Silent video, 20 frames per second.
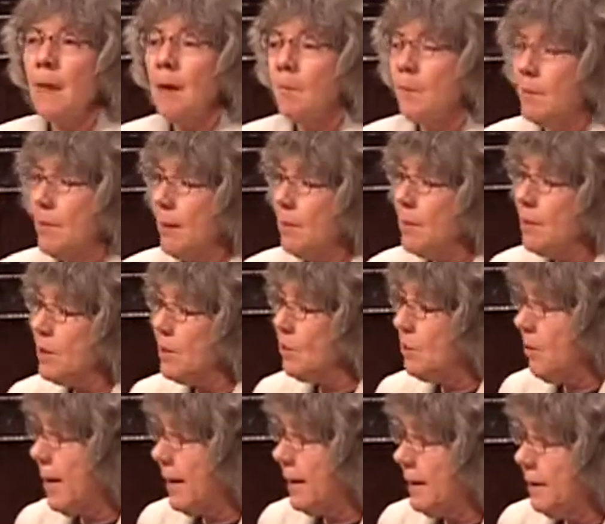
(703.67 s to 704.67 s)
But they were in
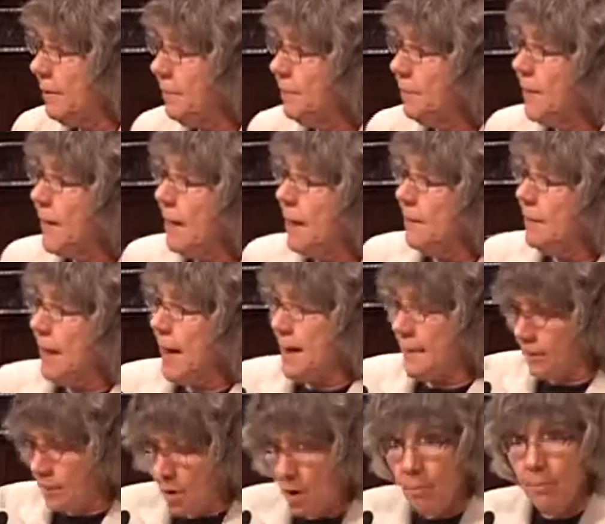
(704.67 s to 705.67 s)
Quetta. They
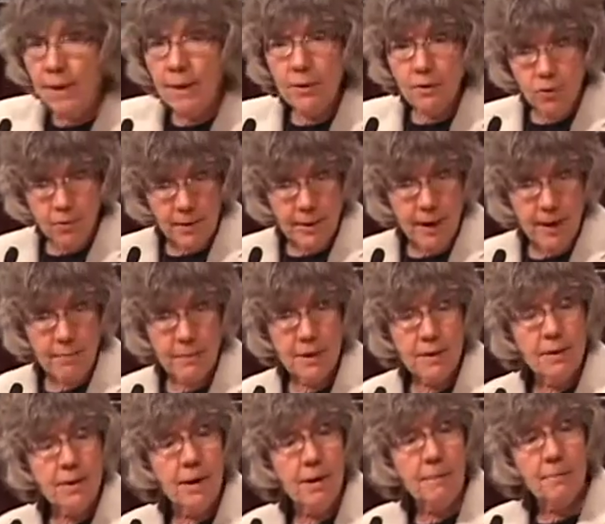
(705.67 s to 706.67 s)
had no men to accompany
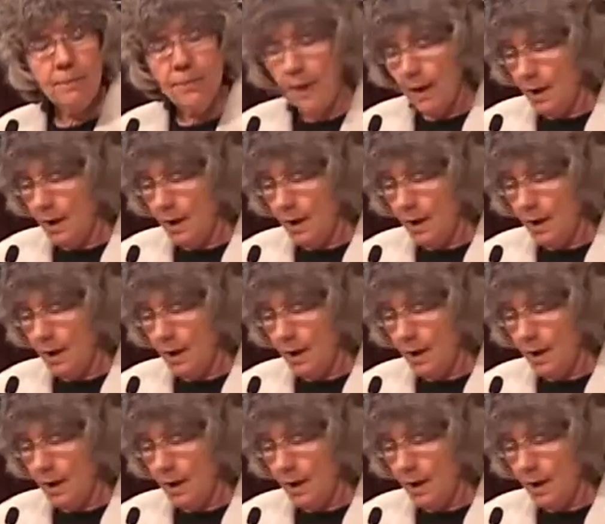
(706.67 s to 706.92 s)
them.